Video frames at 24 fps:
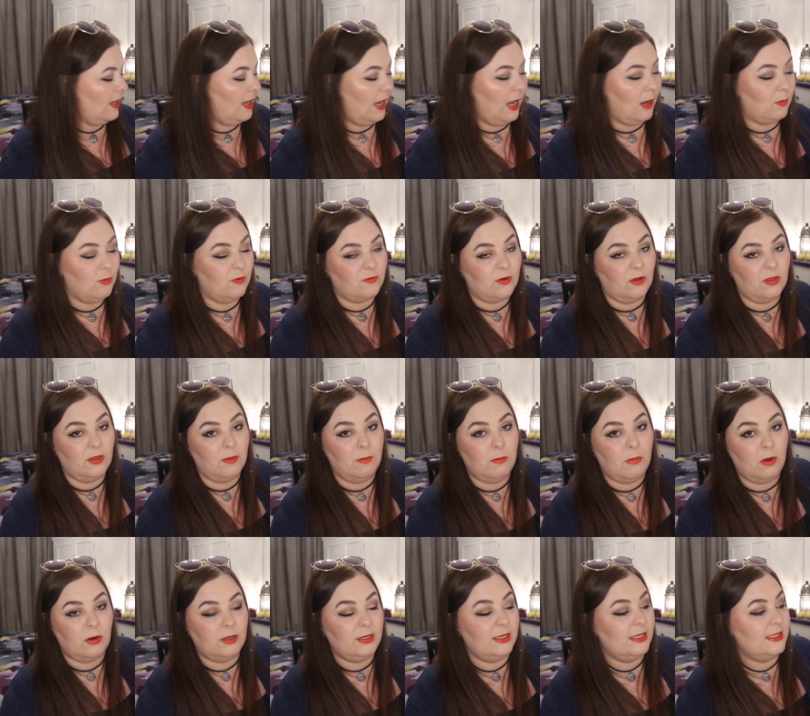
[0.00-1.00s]
And we've got the
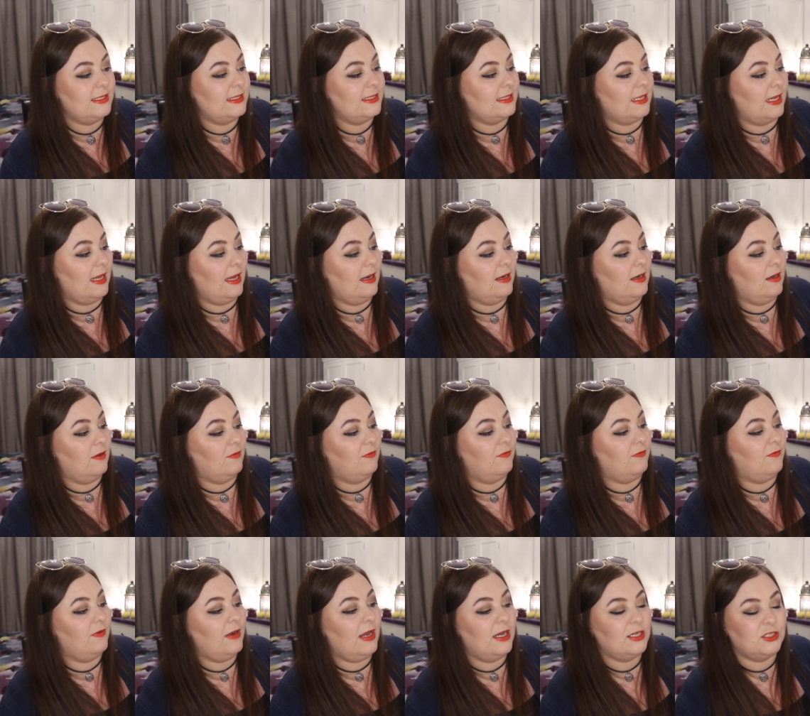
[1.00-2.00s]
Monya Skin
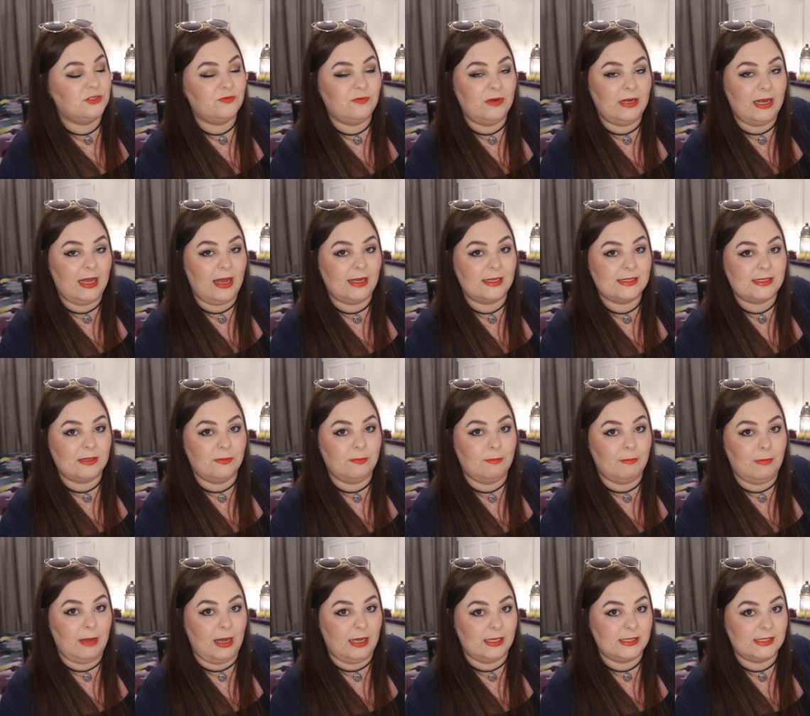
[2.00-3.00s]
Flash Relax
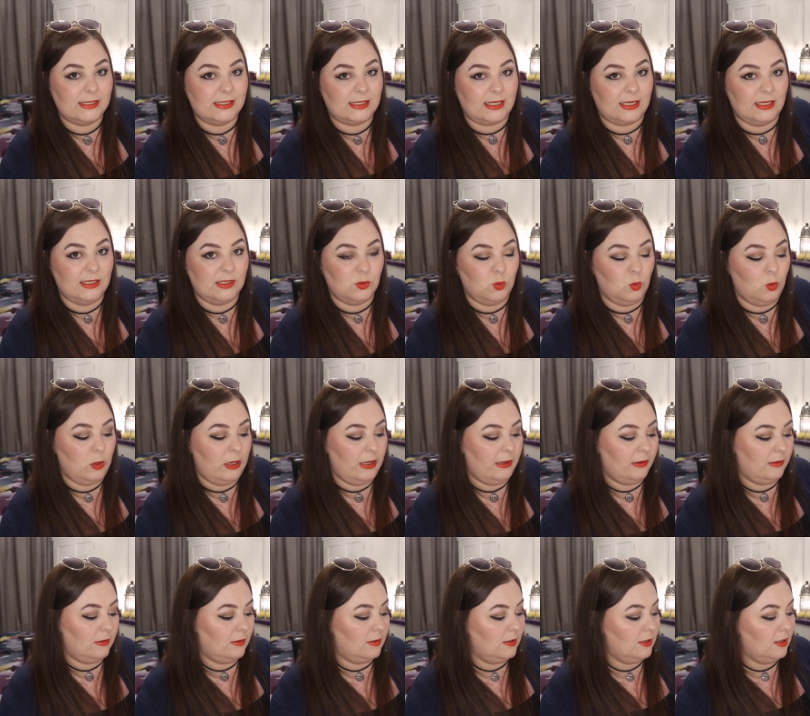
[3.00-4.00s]
Mask as
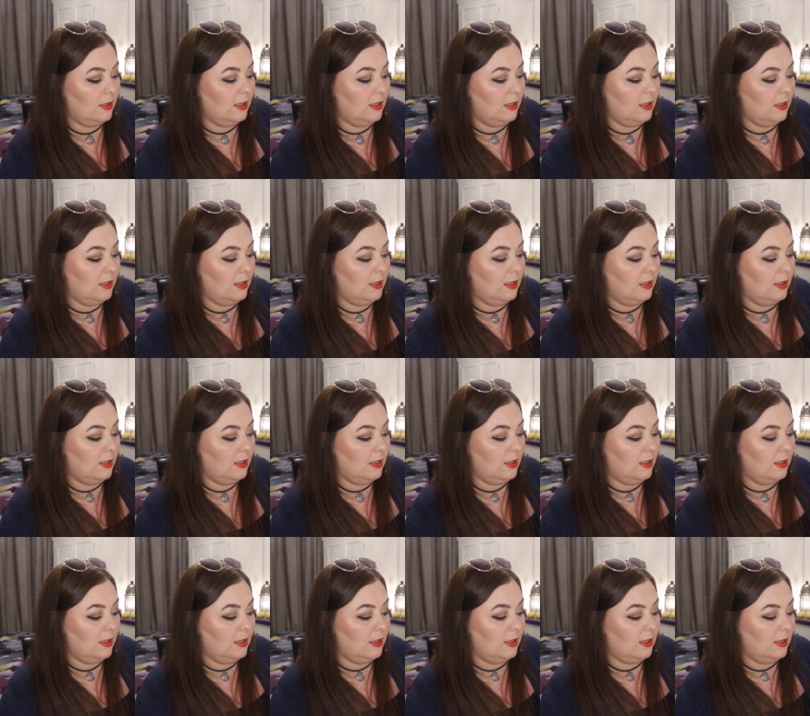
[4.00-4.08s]
well.